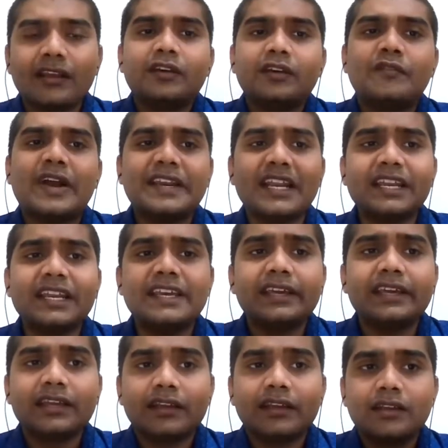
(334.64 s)

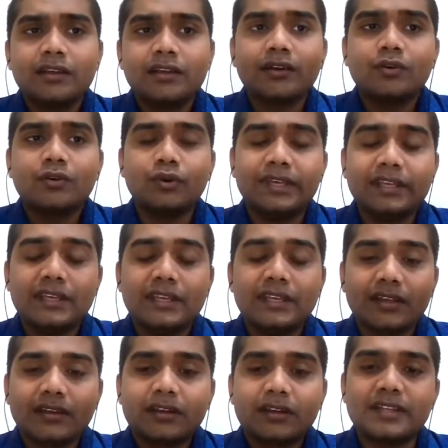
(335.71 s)
Finally, we
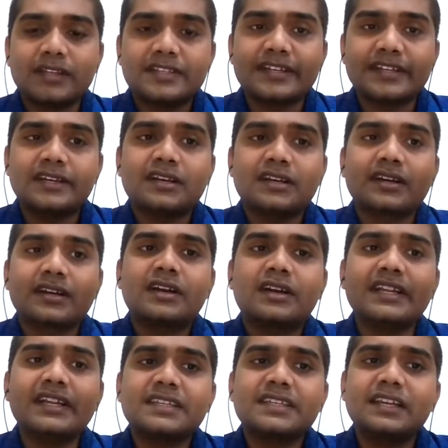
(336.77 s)
consider
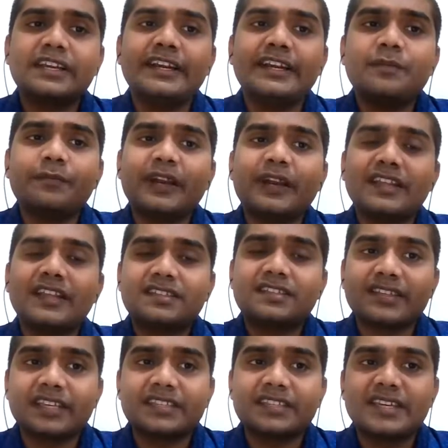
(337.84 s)
conditional independence
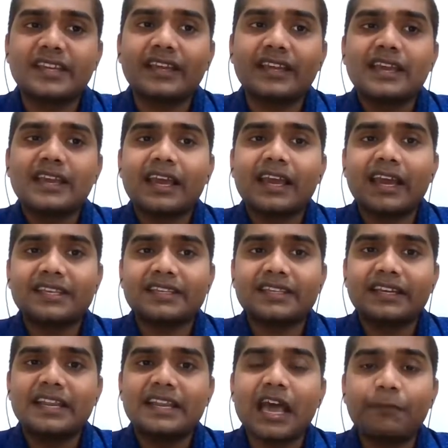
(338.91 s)
testing as
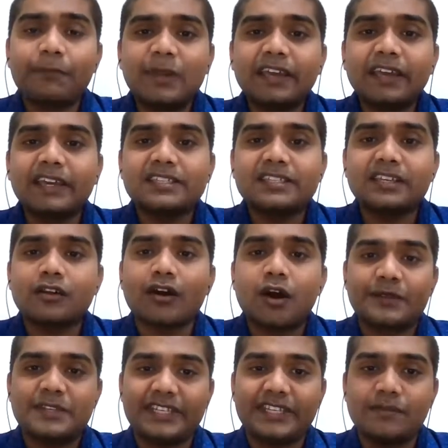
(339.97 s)
an application of
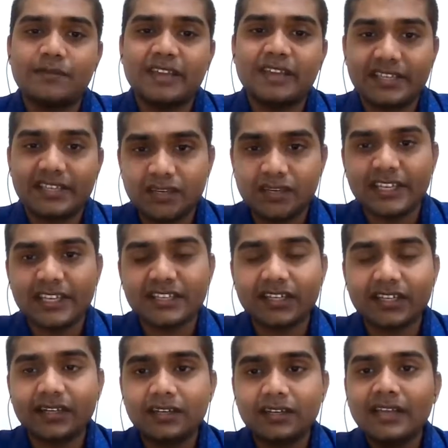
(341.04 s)
CMI
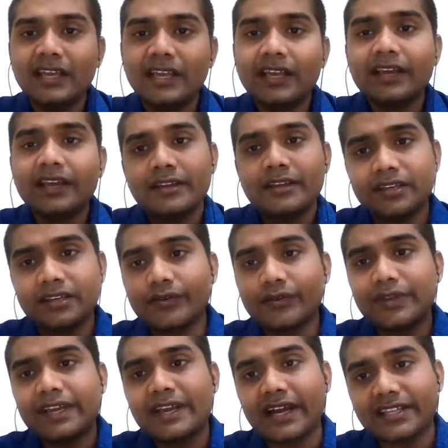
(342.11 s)
estimation. Here
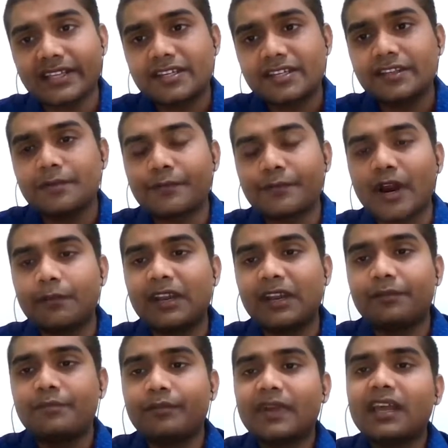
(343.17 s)
we cast the
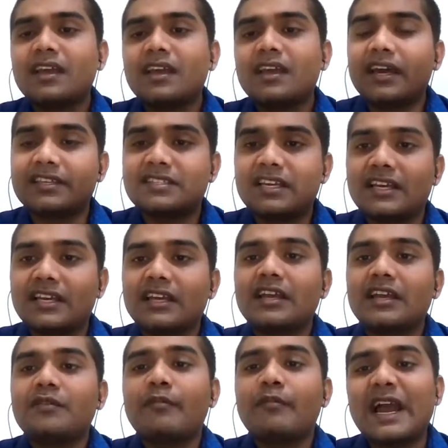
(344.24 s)
problem as a
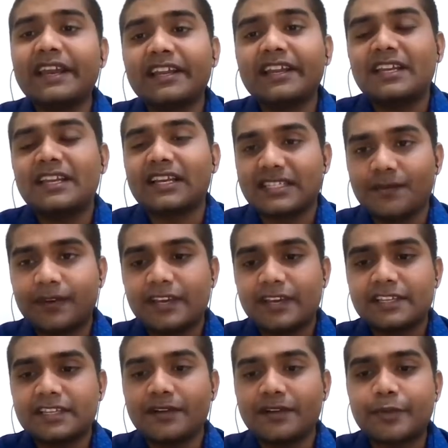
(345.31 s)
binary
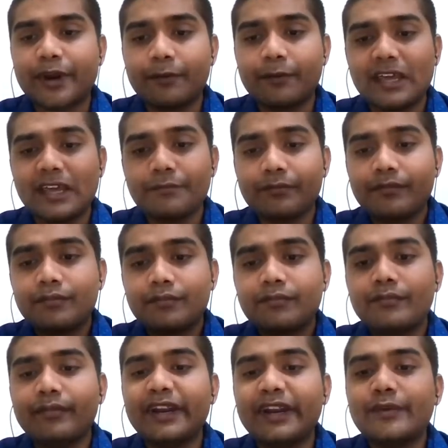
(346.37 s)
classification problem
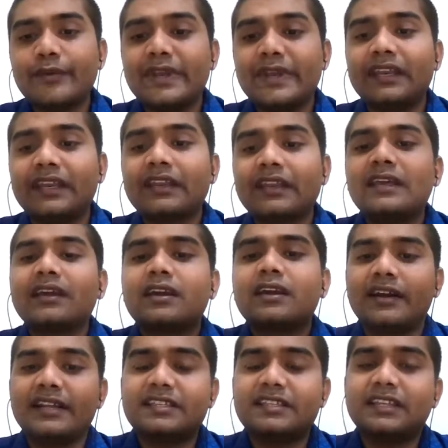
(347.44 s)
between
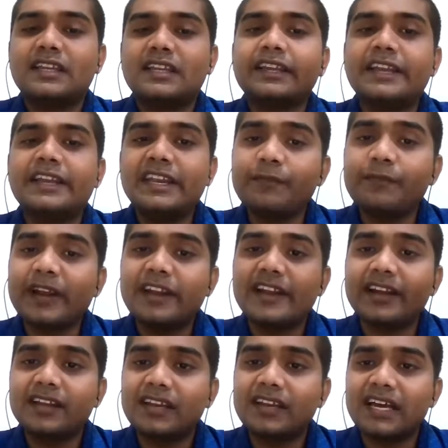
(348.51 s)
conditionally
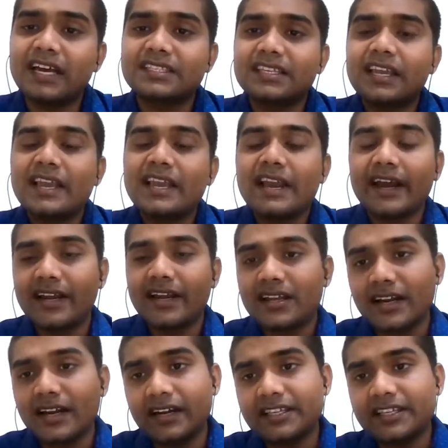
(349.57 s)
independent class and
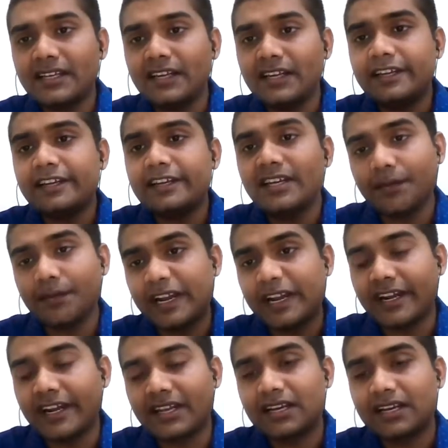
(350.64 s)
conditionally
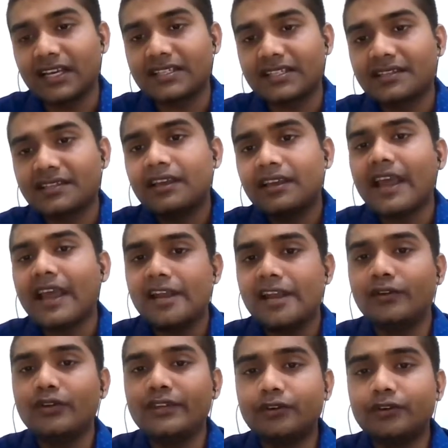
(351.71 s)
dependent class. And
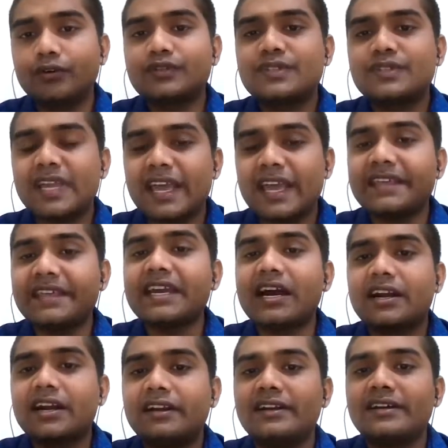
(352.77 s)
we use area
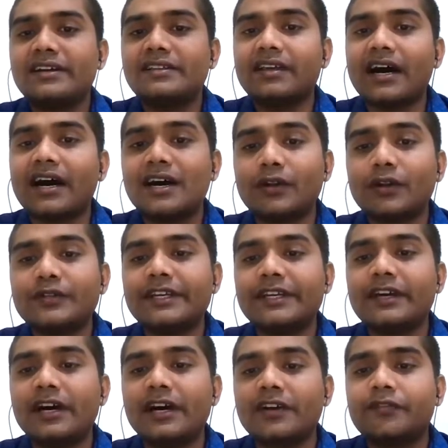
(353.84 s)
under the ROC
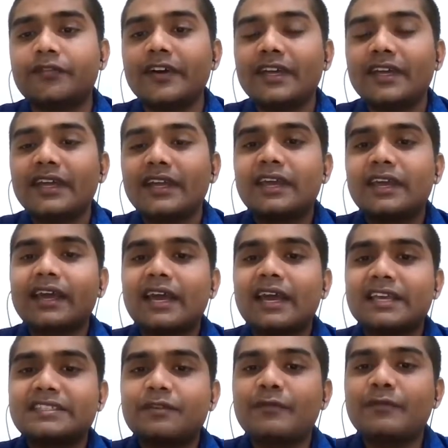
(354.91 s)
curve
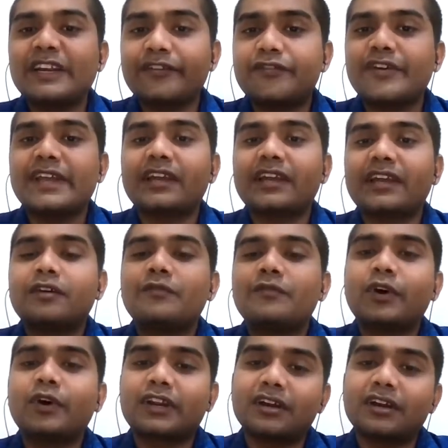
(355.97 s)
as a metric
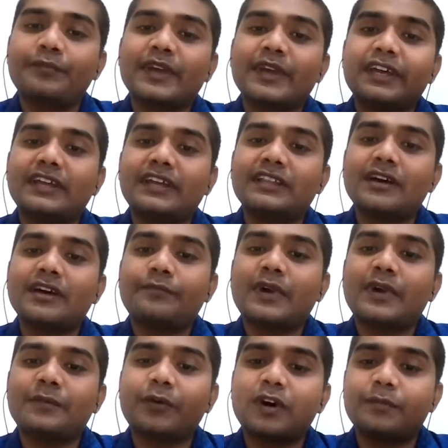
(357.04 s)
for comparing the
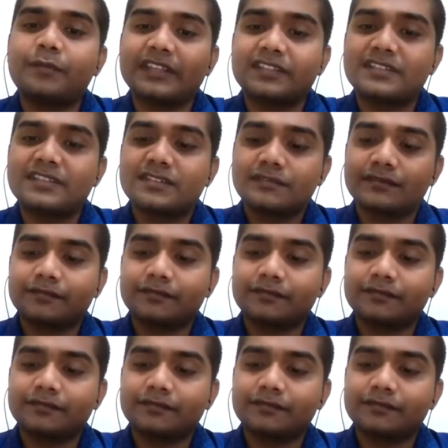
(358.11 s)
performance.